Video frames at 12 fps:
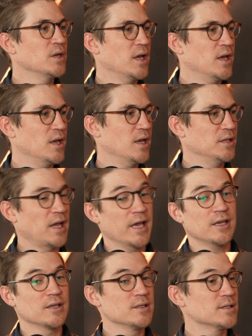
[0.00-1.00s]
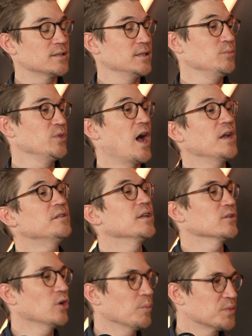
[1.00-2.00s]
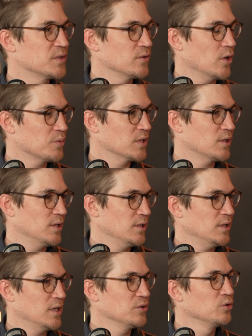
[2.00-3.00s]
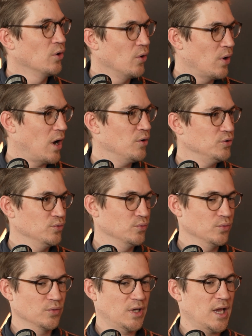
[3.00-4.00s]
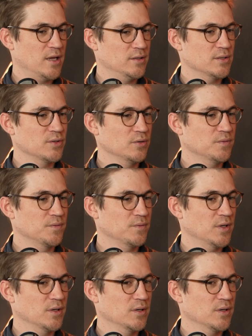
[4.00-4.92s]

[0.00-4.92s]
and I can see behind that obstacle and know how you can sort of